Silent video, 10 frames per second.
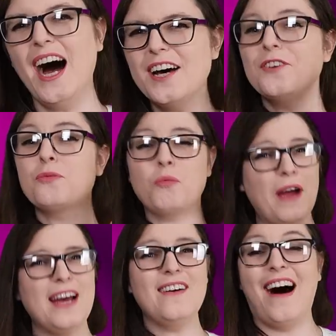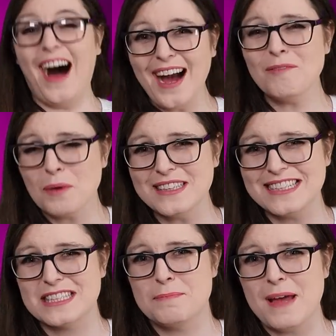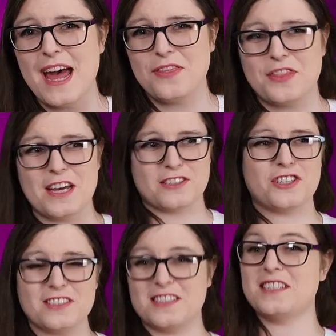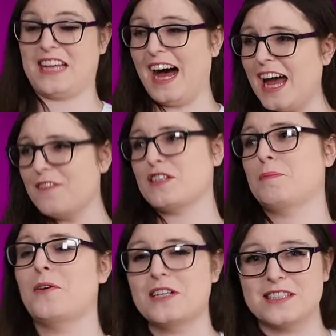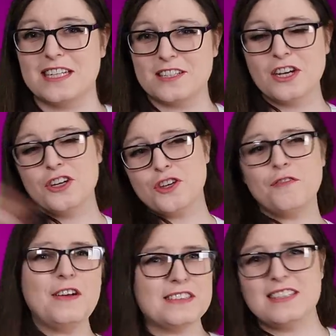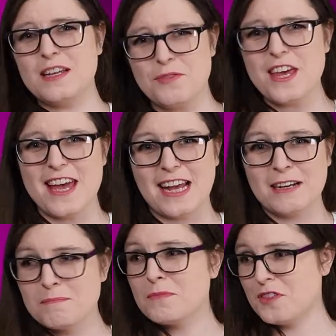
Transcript: And well, I'm willing to bet that just as I have experienced it, you've felt the same thing.